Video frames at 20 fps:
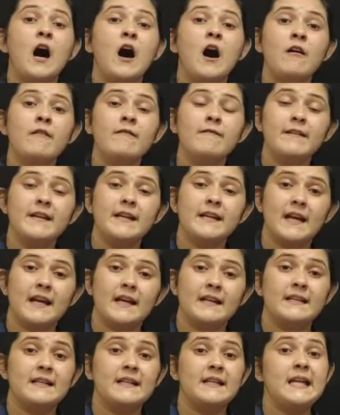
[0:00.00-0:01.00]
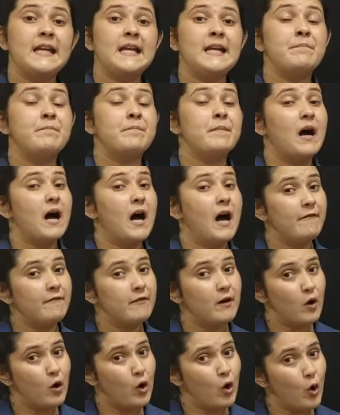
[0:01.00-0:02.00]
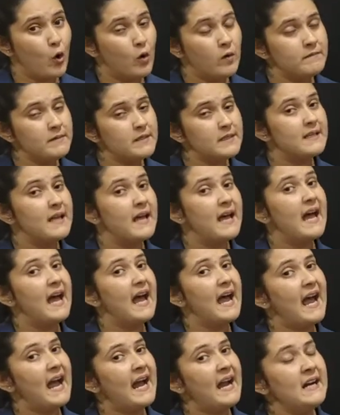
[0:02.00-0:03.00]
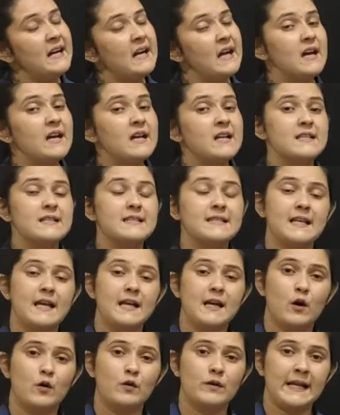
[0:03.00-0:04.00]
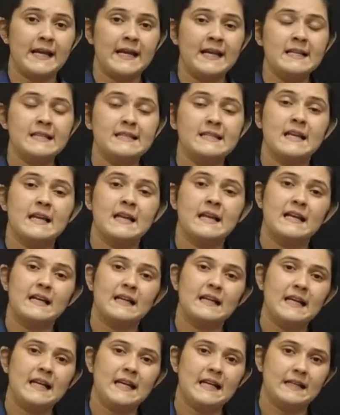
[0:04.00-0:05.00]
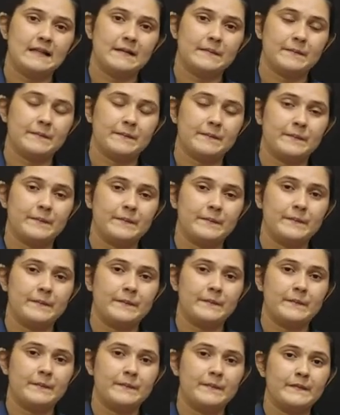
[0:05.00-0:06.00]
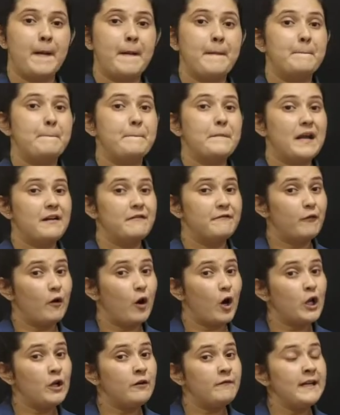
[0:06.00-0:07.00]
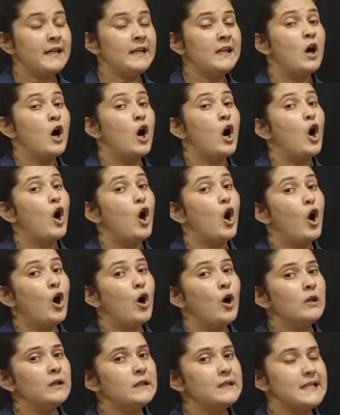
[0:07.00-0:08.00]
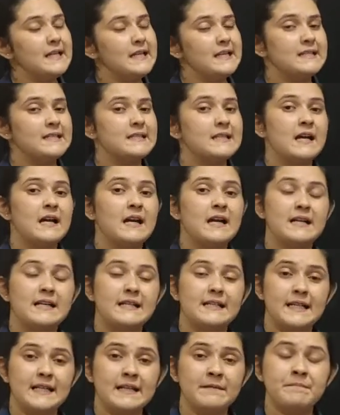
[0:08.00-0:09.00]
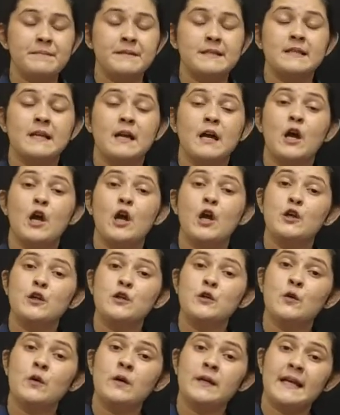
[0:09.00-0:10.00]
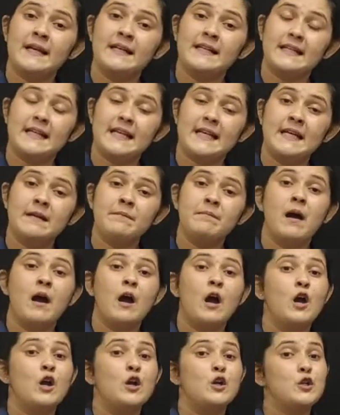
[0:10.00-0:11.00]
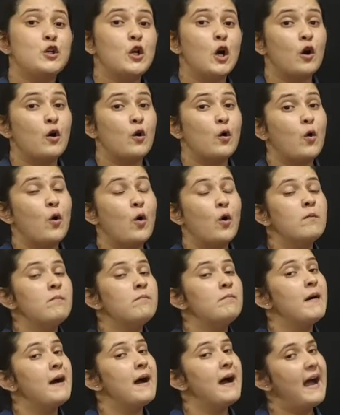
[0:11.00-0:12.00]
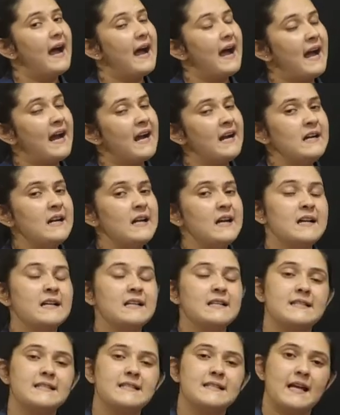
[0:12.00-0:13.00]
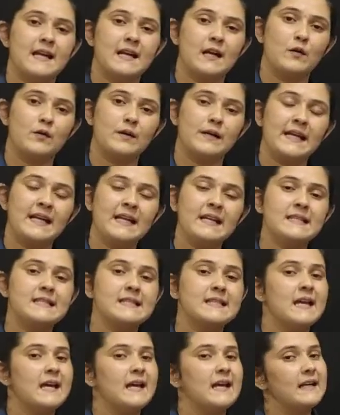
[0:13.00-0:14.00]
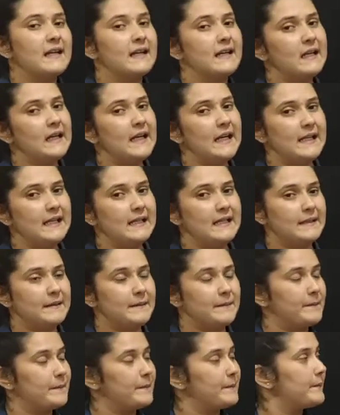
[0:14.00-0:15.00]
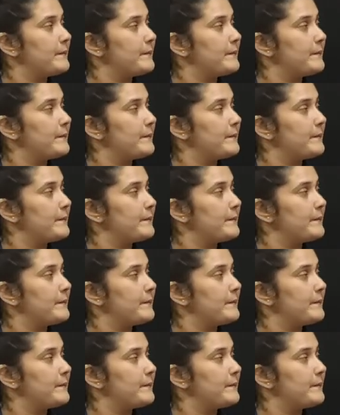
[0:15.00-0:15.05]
how we can keep our homes and surroundings clean. By following all these tips, you can keep your home and surroundings clean.